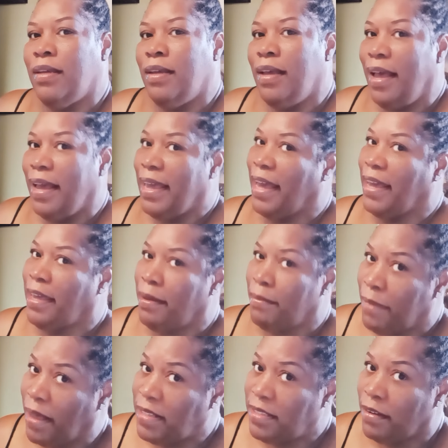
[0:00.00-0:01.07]
I gotta get
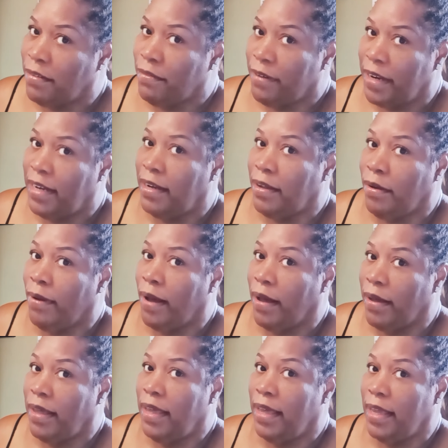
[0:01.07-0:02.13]
myself ready to go out
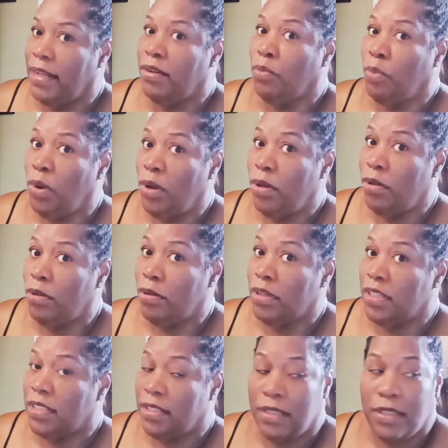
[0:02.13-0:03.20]
here in the
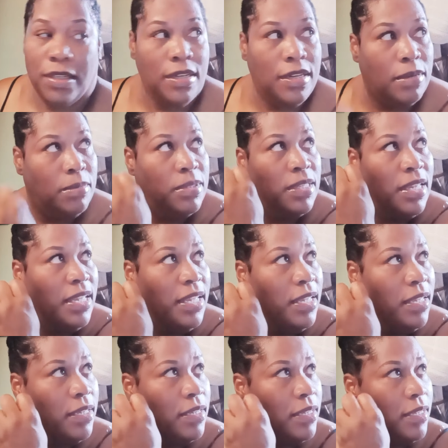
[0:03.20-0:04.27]
woods. You know what I'm saying? I
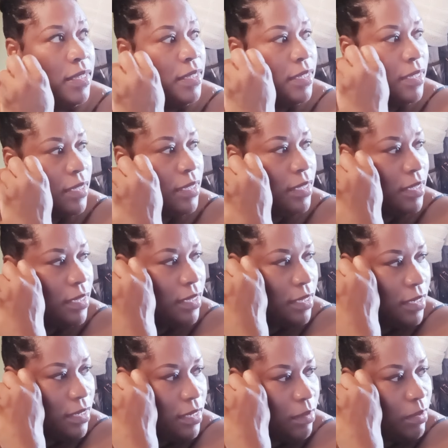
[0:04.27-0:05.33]

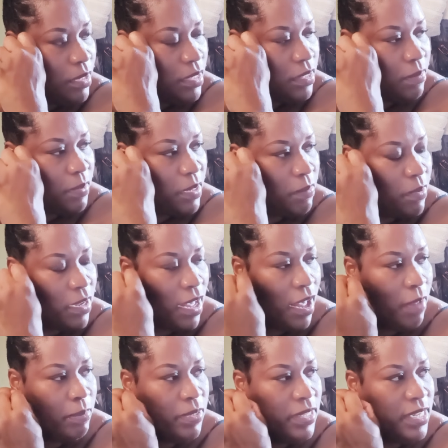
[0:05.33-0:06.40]
deal with these people. God,
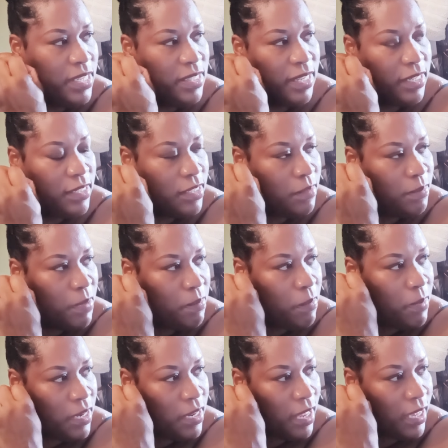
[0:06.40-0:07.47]
please let these people be
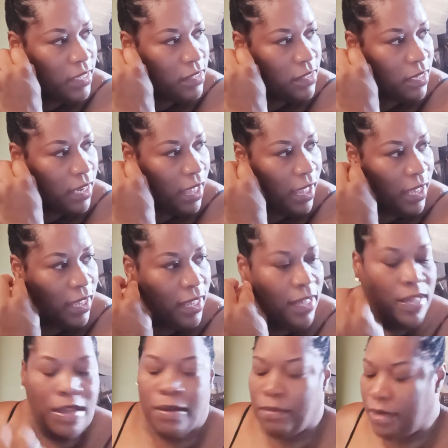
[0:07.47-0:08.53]
nice today.
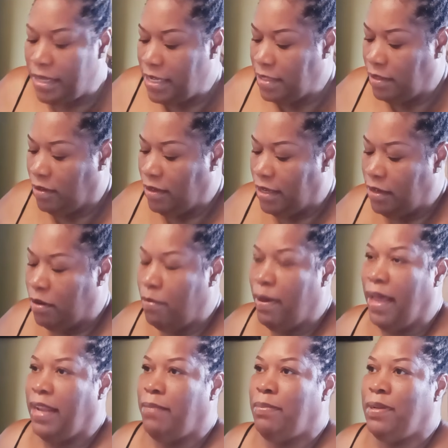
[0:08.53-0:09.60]
Please don't let
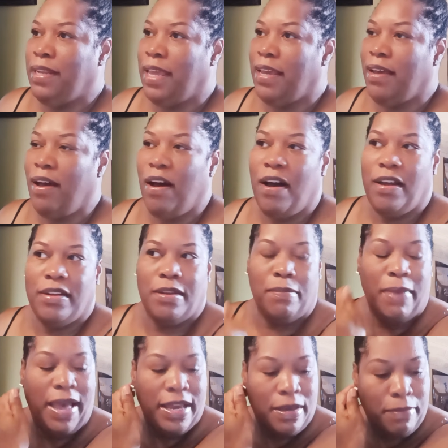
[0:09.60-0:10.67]
nobody put their cart in the
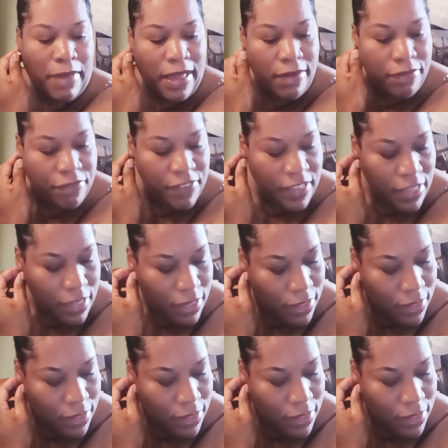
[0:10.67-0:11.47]
back of my feet.